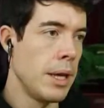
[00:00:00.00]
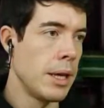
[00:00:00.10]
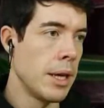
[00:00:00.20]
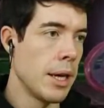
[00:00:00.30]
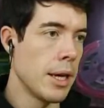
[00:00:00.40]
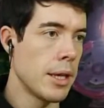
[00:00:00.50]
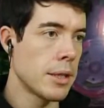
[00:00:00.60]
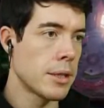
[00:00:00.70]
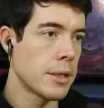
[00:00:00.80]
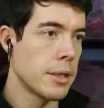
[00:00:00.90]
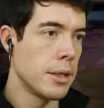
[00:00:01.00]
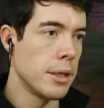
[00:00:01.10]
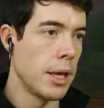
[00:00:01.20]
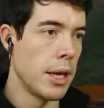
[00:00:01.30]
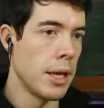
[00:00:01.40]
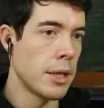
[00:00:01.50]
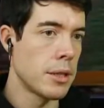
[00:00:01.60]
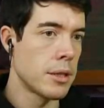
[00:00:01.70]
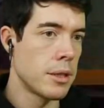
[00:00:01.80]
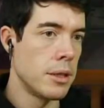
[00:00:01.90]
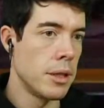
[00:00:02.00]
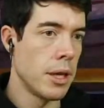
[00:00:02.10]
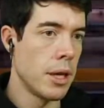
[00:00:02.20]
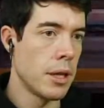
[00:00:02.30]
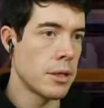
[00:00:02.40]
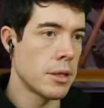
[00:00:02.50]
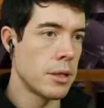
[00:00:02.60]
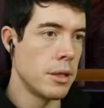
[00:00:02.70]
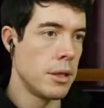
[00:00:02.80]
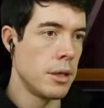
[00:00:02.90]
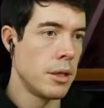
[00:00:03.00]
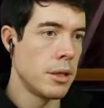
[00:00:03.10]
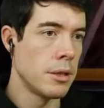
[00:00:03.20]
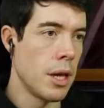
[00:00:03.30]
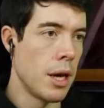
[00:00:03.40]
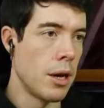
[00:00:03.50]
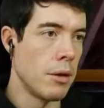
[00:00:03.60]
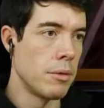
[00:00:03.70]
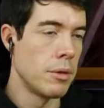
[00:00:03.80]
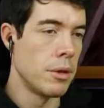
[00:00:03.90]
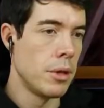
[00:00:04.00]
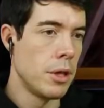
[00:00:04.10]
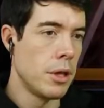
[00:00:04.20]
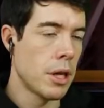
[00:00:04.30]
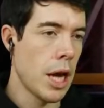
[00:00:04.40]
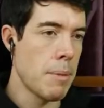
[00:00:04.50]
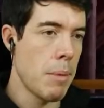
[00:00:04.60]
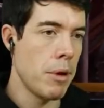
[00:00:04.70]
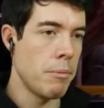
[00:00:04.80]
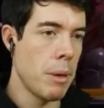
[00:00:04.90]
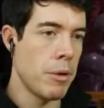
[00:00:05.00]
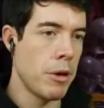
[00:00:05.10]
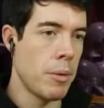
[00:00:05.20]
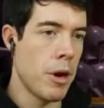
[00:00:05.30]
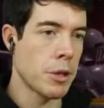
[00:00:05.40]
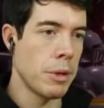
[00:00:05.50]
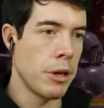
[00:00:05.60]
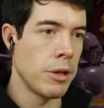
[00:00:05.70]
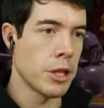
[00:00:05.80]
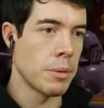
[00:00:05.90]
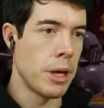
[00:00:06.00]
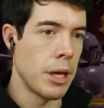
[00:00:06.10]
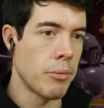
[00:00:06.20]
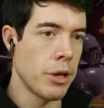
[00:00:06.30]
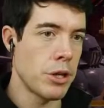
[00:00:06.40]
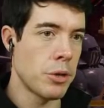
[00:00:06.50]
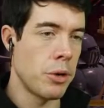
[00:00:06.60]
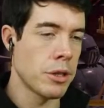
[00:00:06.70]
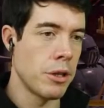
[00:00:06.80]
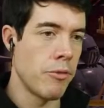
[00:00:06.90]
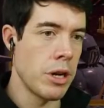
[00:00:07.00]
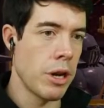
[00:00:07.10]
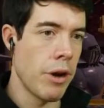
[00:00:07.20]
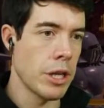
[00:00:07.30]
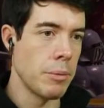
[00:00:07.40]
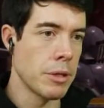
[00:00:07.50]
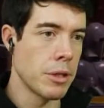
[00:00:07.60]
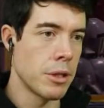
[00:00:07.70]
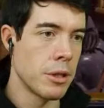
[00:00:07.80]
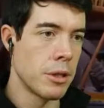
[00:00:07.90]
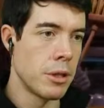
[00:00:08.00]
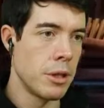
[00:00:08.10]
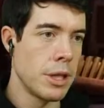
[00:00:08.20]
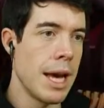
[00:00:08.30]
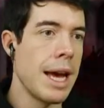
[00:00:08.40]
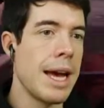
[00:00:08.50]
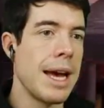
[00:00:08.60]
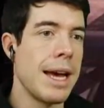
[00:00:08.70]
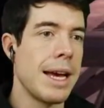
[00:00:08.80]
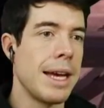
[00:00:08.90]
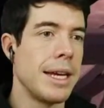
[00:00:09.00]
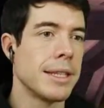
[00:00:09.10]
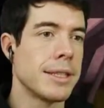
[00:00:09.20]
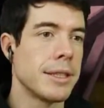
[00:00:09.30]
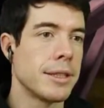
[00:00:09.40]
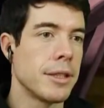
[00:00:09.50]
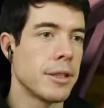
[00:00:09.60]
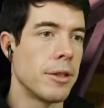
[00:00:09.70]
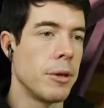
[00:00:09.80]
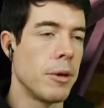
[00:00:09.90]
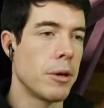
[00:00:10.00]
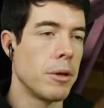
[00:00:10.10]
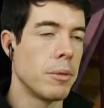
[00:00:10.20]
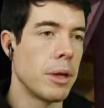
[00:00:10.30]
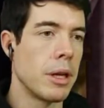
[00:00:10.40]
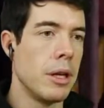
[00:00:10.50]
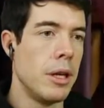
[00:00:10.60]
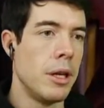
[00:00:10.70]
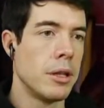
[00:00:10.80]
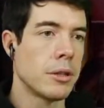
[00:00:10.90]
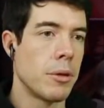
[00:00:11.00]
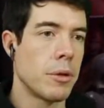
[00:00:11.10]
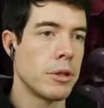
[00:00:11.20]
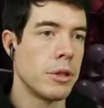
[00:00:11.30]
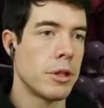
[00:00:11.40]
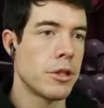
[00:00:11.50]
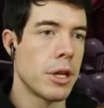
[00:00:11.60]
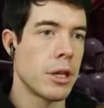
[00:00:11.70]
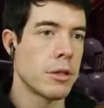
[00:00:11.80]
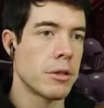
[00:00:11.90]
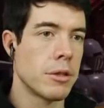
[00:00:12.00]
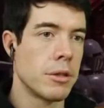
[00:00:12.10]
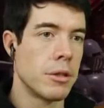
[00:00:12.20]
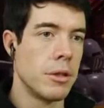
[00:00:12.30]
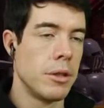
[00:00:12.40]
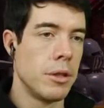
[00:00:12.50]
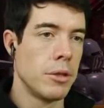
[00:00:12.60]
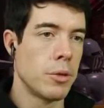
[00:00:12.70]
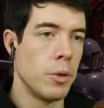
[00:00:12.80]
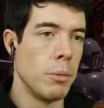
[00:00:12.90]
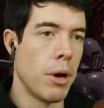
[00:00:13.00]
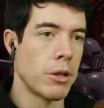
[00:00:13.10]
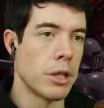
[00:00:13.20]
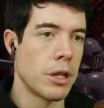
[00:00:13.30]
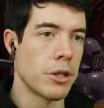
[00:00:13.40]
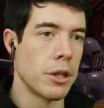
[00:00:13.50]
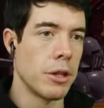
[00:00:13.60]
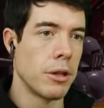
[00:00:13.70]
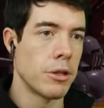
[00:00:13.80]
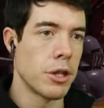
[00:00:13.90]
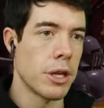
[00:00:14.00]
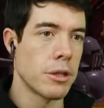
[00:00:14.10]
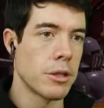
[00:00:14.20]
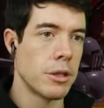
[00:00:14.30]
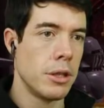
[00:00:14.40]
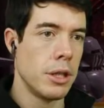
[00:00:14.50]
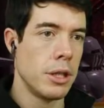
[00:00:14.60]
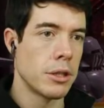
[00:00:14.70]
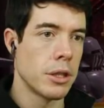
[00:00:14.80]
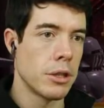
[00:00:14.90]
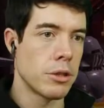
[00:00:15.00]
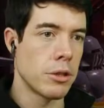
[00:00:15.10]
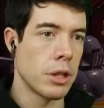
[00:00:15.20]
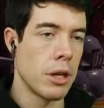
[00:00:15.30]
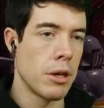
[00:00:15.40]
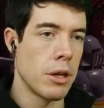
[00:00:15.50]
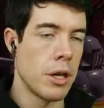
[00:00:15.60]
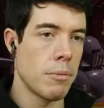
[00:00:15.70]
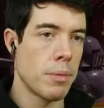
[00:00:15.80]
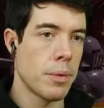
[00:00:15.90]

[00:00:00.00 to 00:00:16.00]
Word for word: Yes. Yes. Yes. No. Okay, maybe maybe it only works when you're going this way. I'm pretty sure it's going to redirect him, isn't it? Yes, it does only work one way. So what's in this chest? Toolbox, actually, not a chest. So let's suck that up.